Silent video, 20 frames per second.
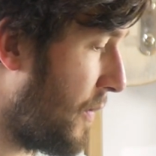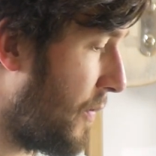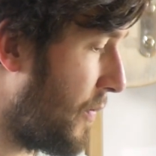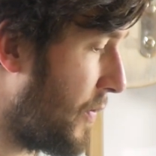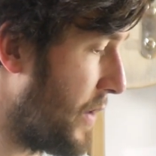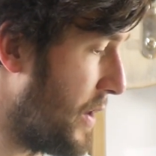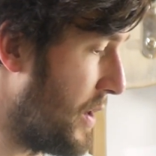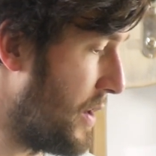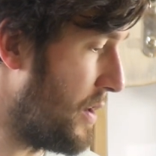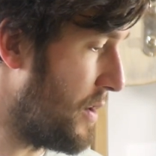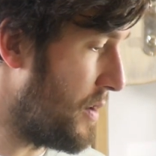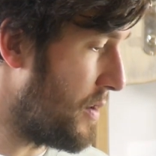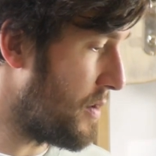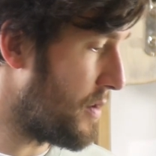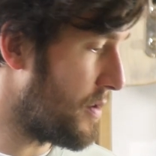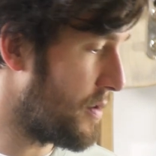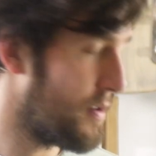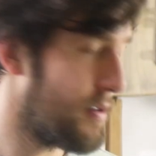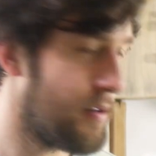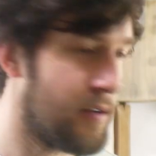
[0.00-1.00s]
The
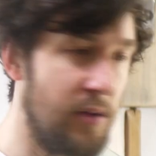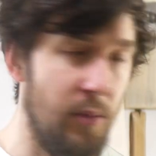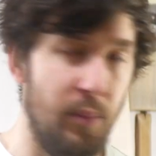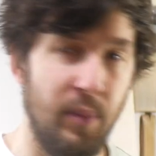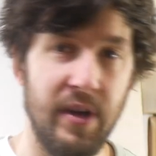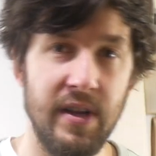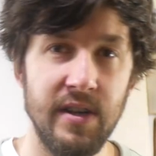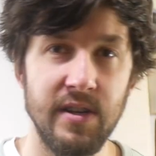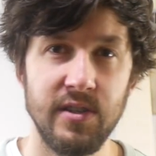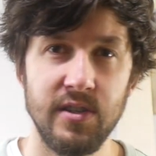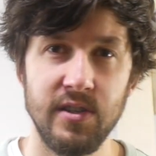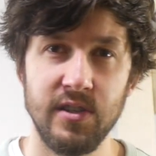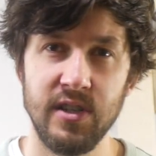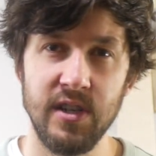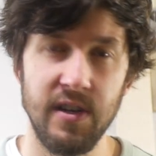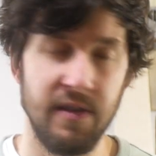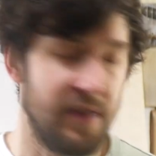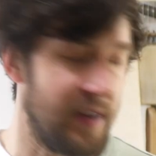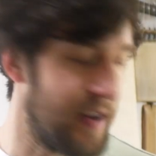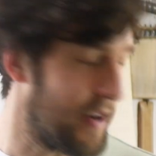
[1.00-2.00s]
pitch
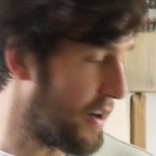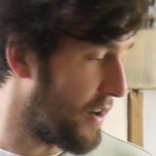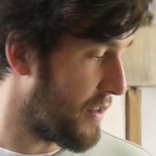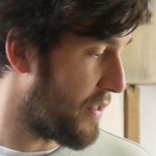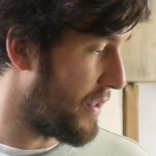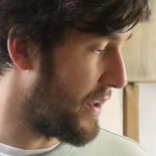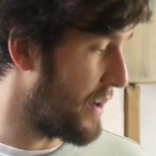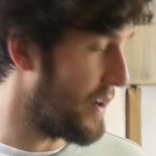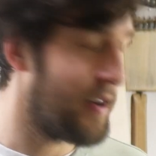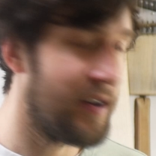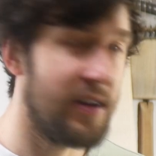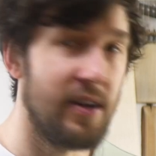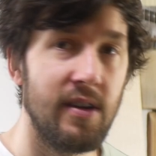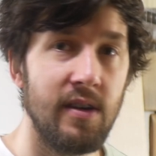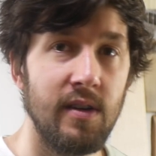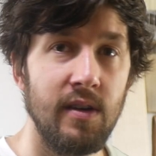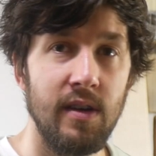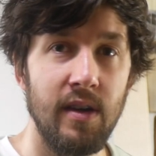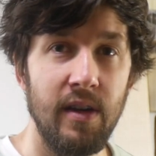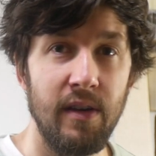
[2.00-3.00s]
shifting, I think,
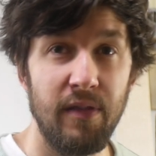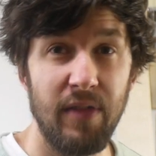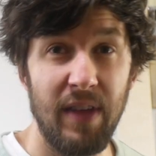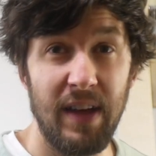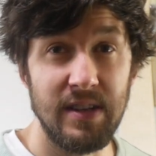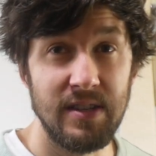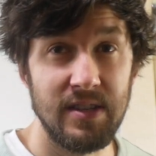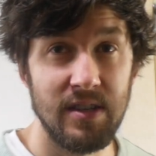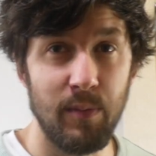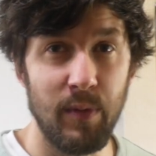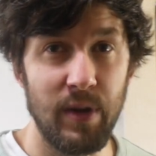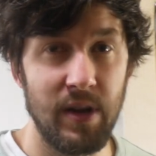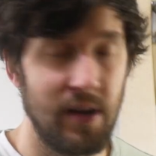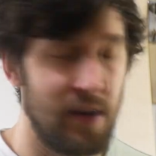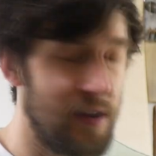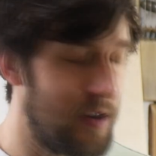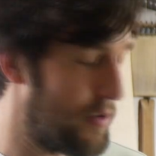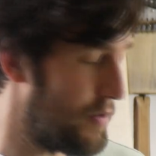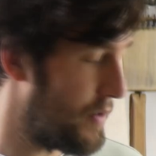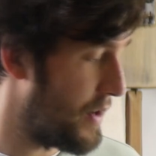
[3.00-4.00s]
if that's something
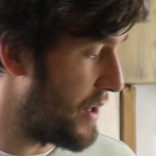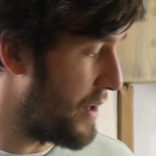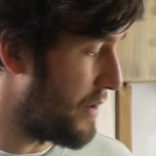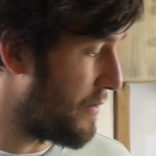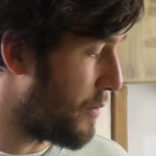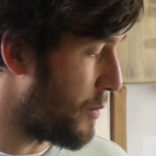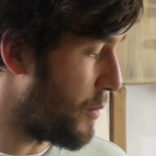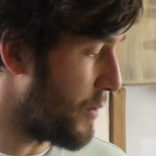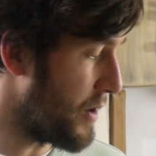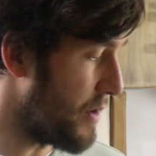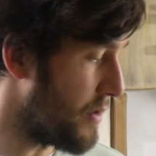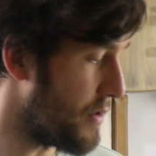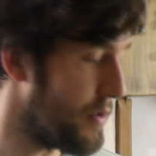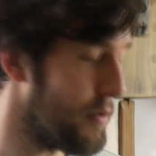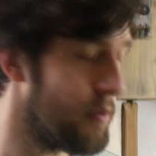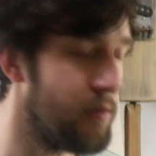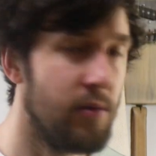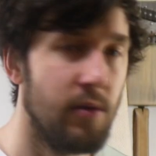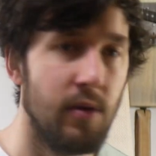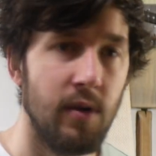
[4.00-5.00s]
that you need for what you
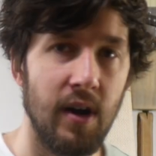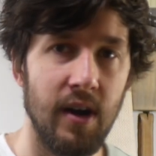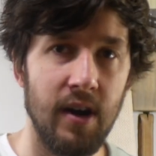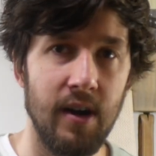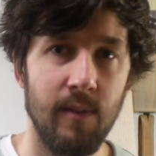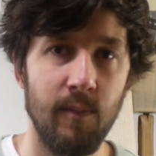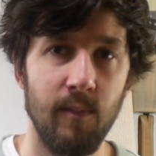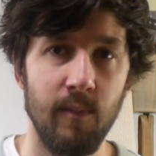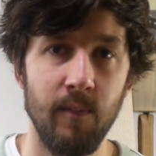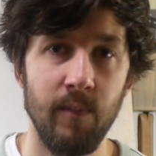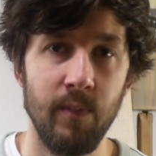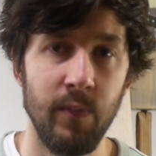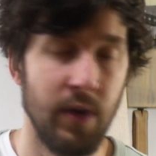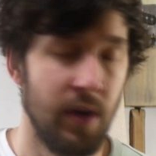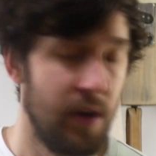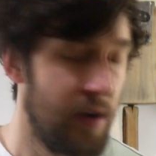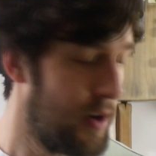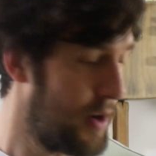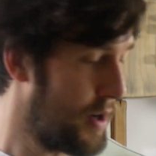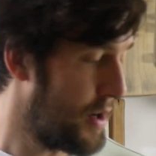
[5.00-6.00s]
do, the
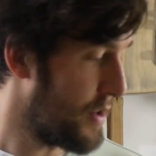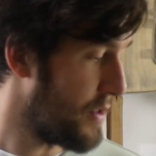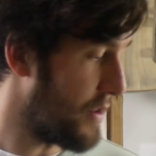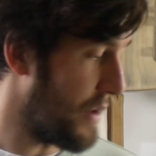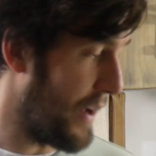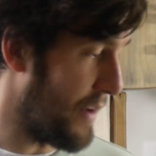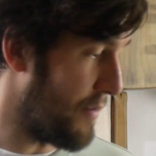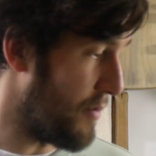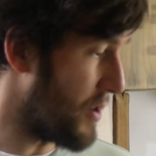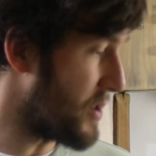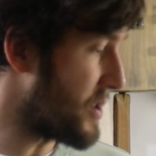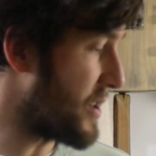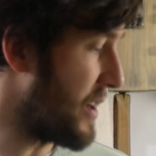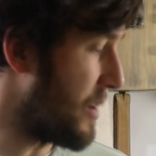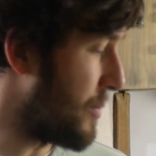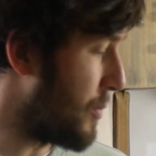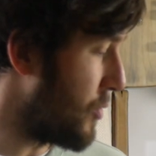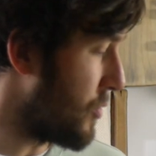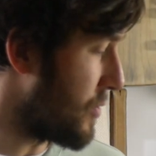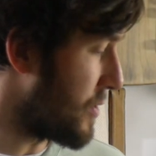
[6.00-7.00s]
Headrush
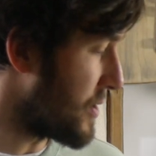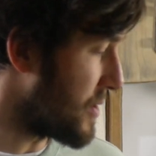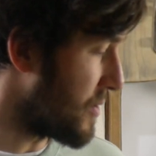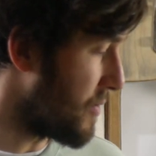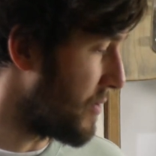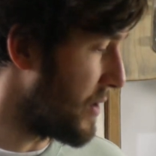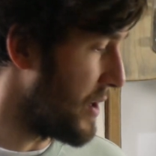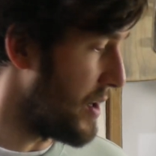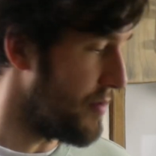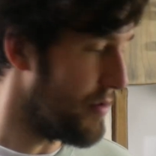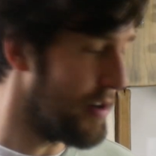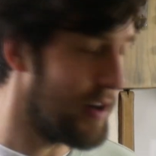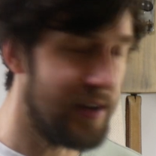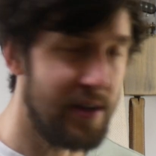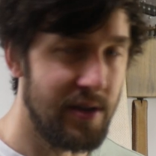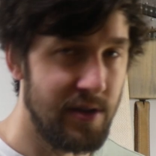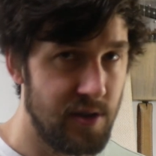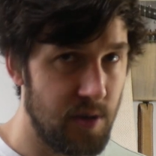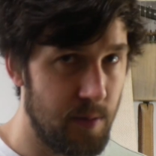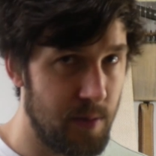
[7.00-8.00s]
Gigboard does a really, really
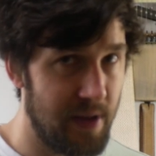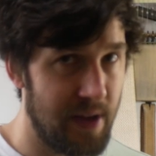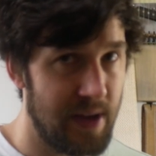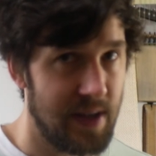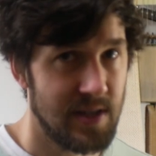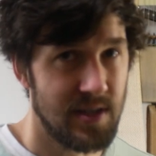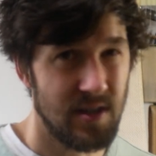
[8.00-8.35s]
good job of that.